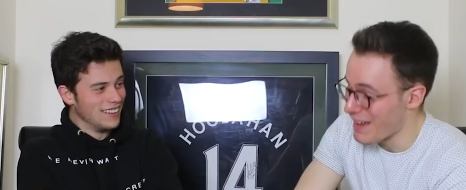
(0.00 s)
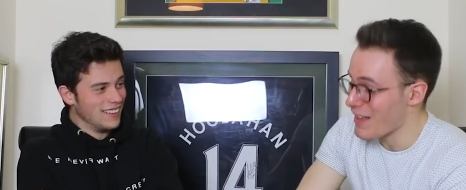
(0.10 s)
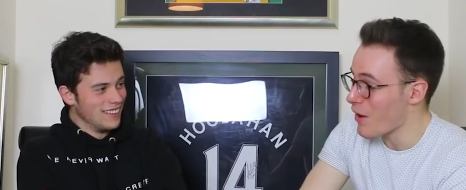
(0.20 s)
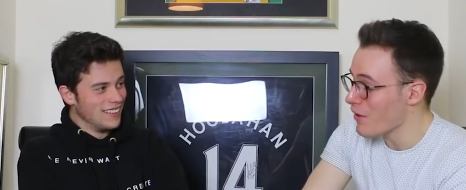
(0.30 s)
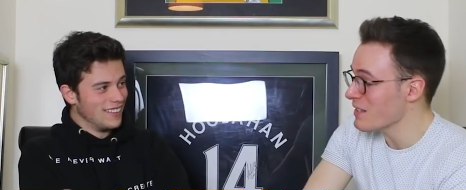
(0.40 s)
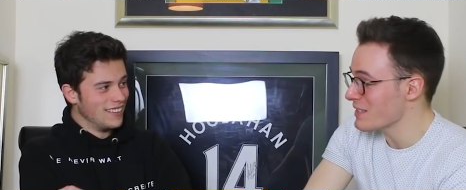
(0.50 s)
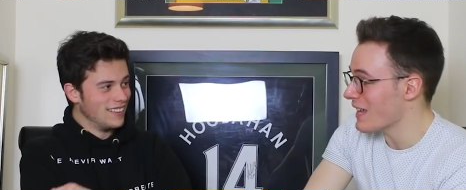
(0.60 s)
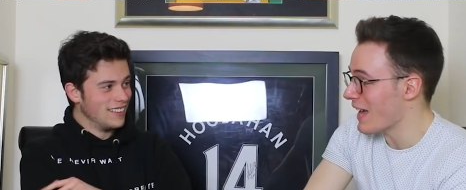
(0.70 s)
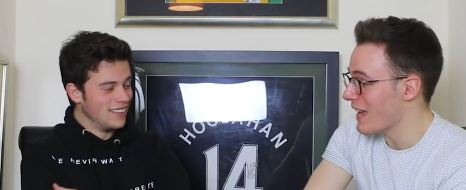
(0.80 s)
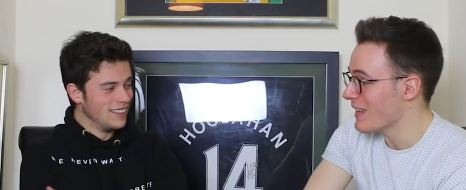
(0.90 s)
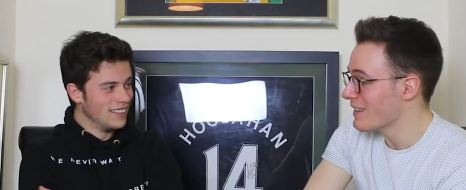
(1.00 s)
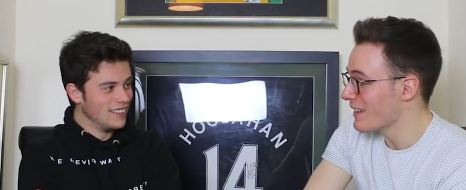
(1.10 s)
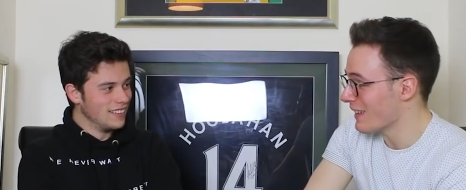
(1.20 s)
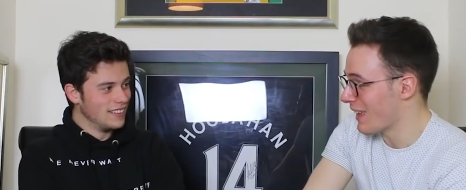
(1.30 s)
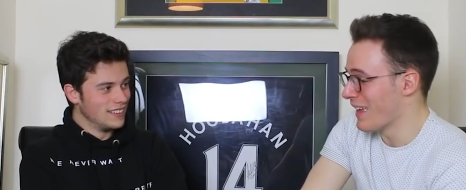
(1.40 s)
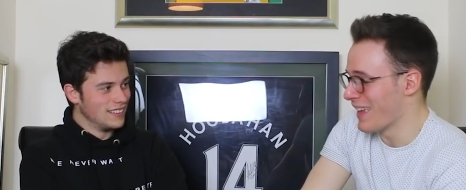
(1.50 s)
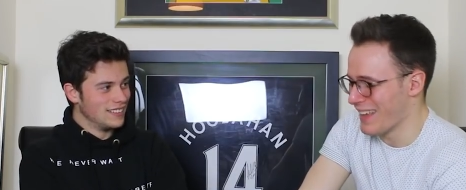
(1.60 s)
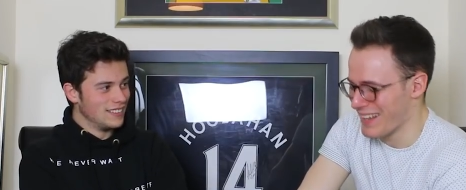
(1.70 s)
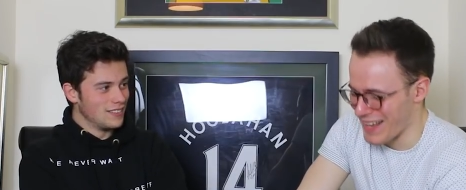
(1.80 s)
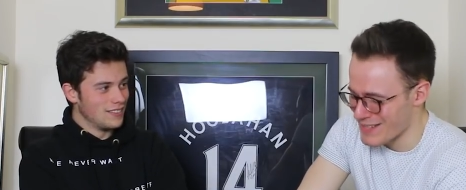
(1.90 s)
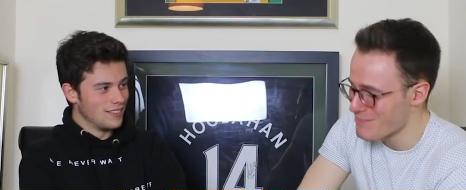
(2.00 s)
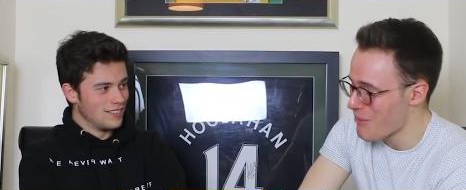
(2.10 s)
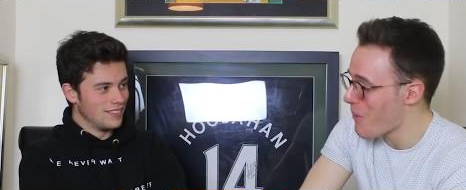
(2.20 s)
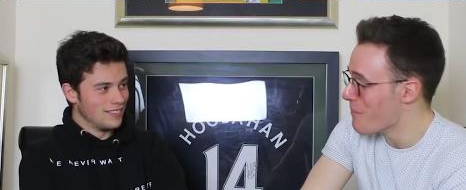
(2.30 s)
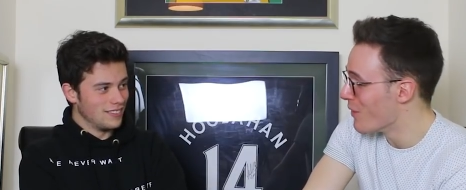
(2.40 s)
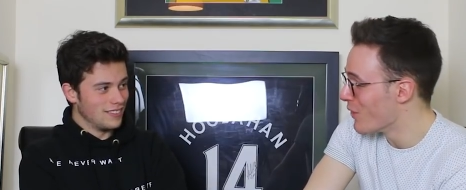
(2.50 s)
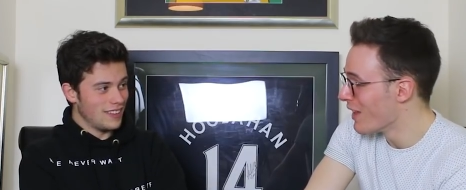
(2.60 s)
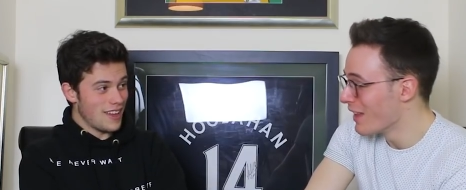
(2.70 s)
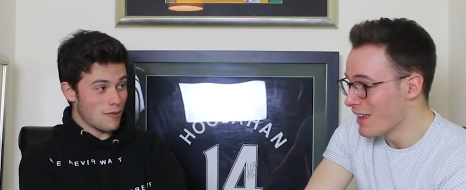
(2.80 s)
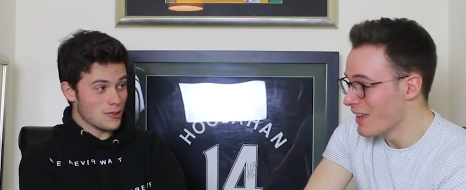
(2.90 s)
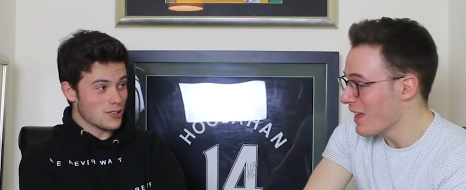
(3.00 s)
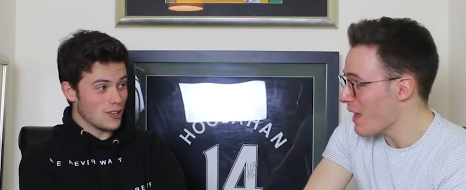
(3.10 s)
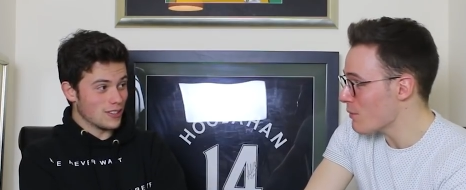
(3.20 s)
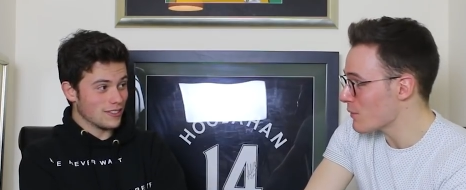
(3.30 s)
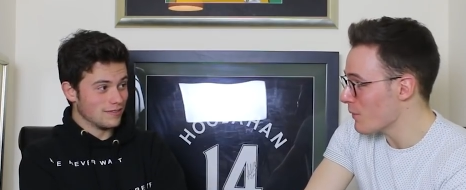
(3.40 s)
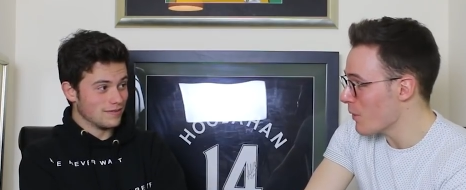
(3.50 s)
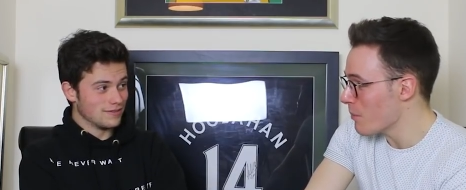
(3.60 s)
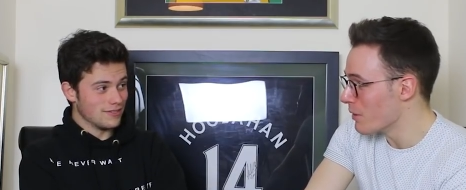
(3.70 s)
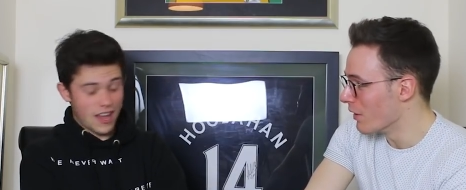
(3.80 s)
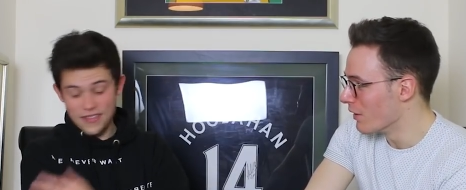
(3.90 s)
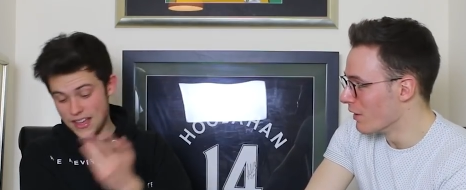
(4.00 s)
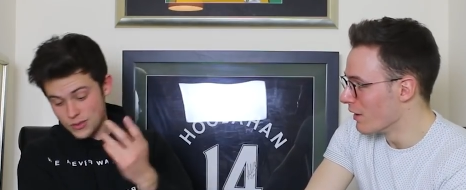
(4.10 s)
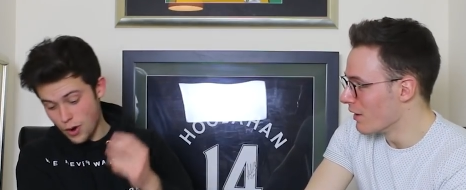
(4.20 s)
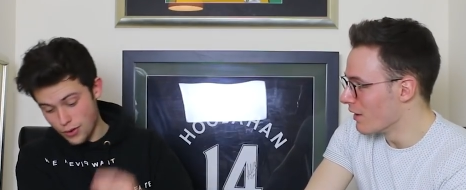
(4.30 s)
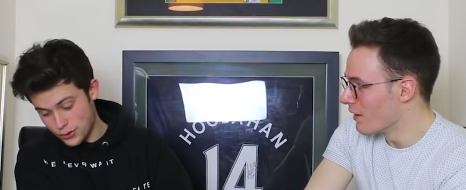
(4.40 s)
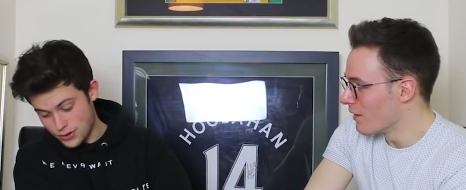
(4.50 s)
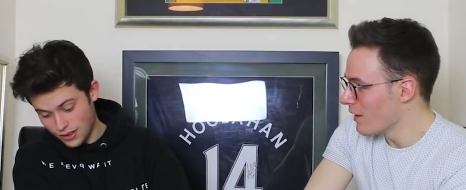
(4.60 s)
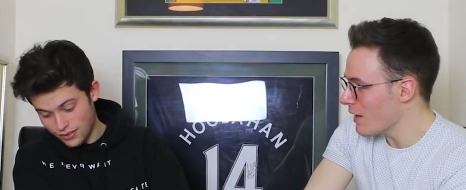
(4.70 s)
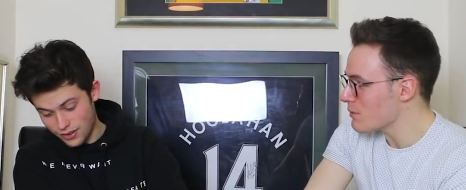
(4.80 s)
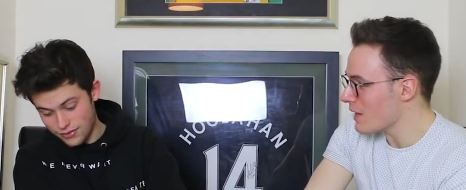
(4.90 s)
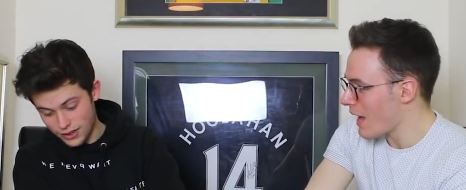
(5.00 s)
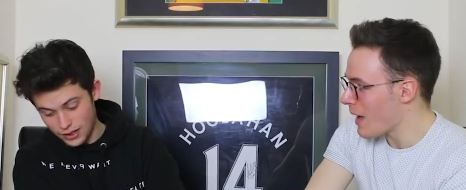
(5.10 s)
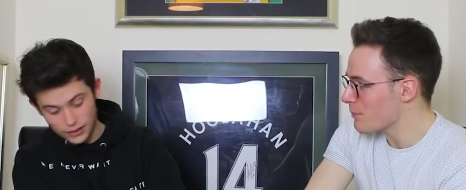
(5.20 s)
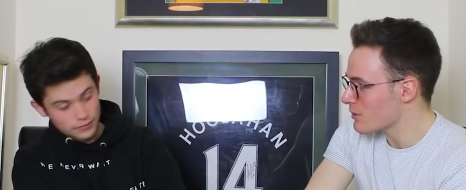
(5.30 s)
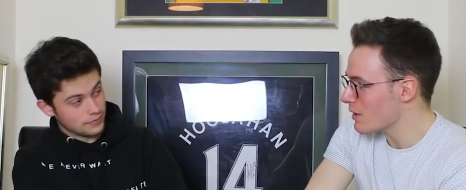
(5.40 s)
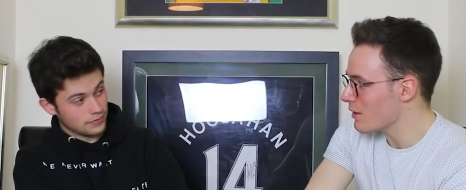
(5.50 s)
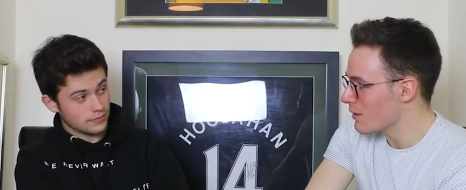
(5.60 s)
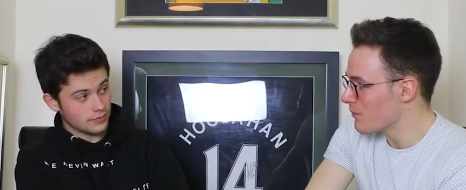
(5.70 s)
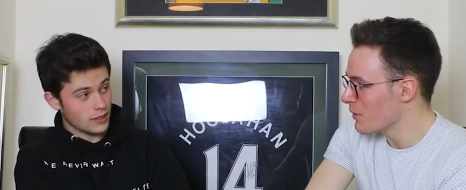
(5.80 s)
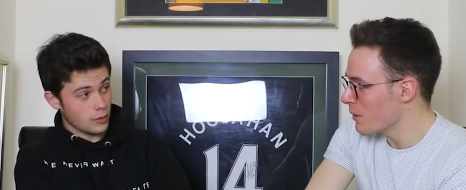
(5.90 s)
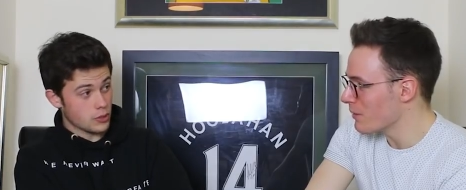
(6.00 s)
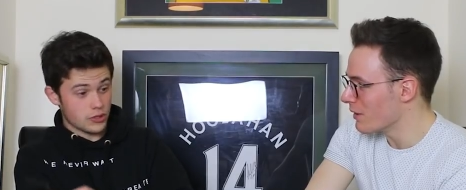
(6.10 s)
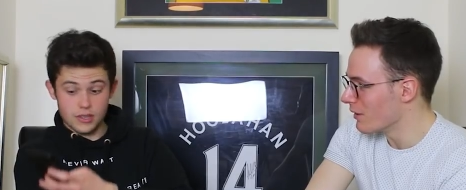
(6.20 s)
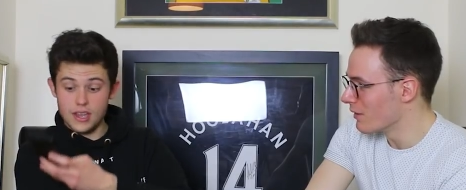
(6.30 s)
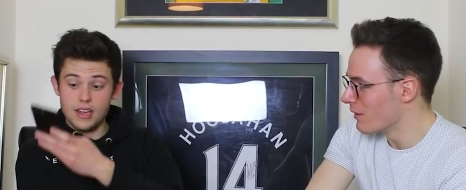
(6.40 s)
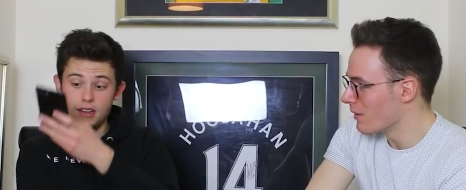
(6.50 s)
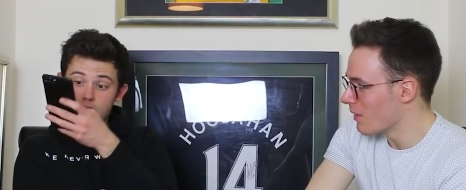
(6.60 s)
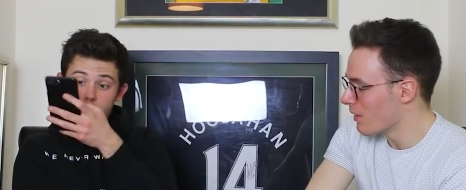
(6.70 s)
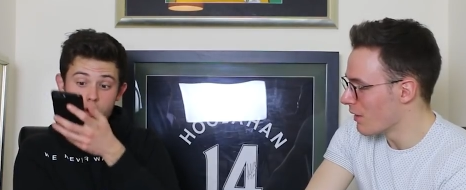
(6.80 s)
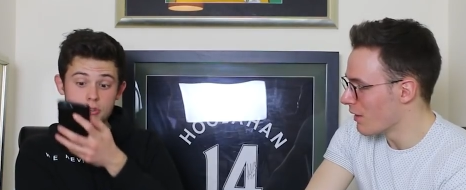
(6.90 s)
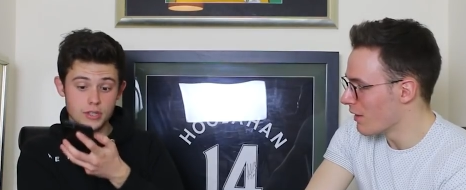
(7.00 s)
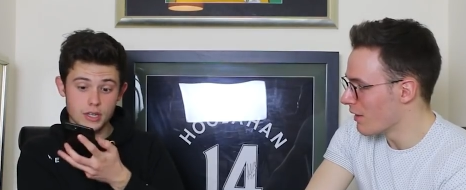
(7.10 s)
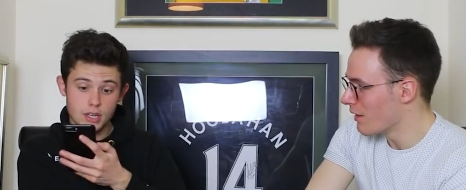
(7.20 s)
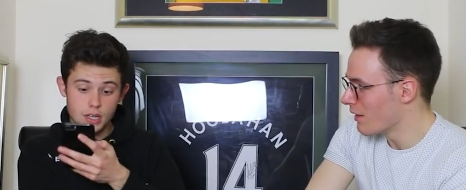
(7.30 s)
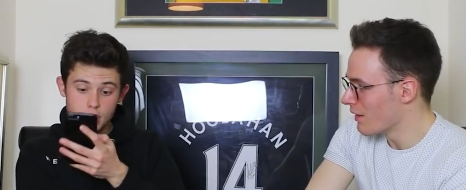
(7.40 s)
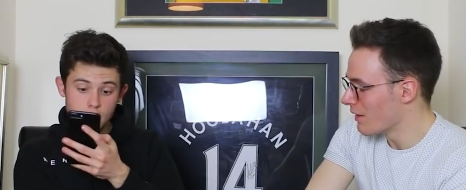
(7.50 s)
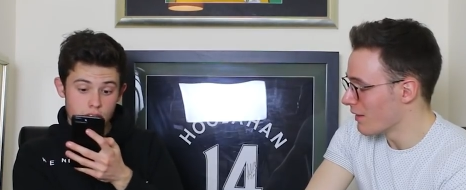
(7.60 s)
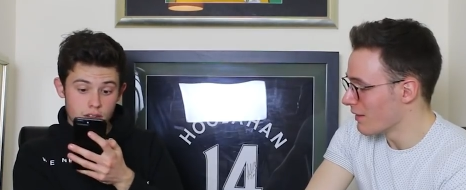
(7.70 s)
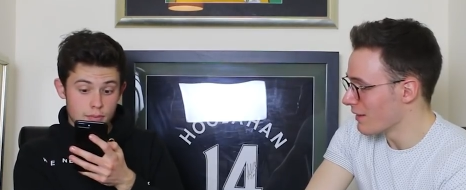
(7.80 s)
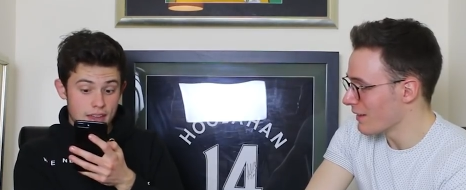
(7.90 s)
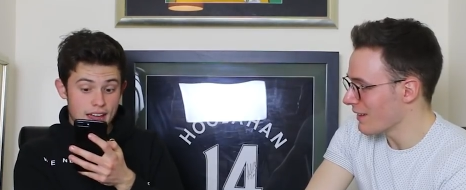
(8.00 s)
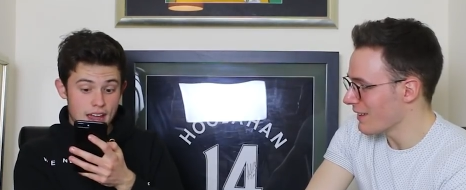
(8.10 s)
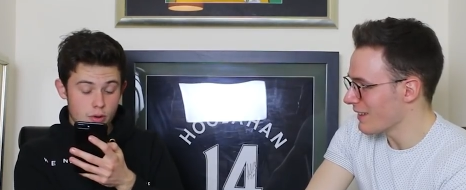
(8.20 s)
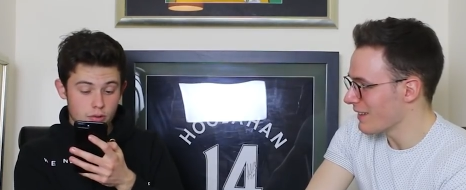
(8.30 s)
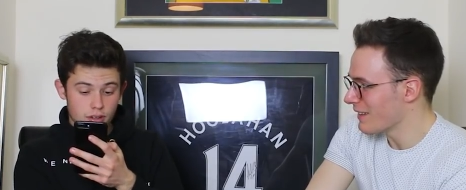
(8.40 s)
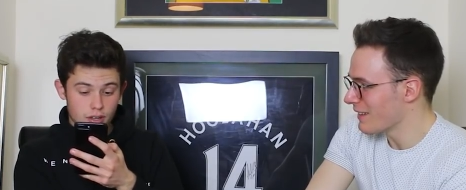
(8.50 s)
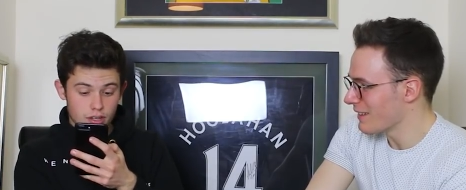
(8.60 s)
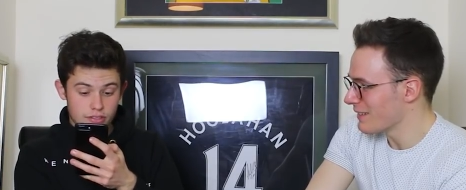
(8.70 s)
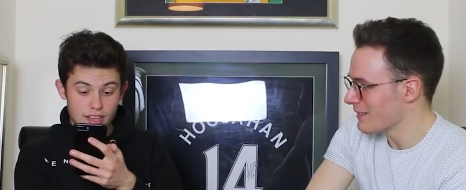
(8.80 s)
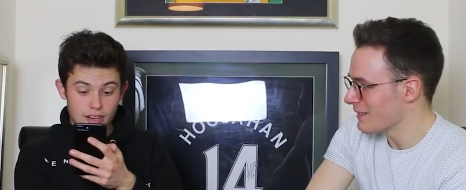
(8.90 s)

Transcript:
Speaker 1: Mate, on his day against Bournemouth, he was
Speaker 2: good. He was phenomenal, and that's worth the transfer. He was absolutely phenomenal. He was. Meow, as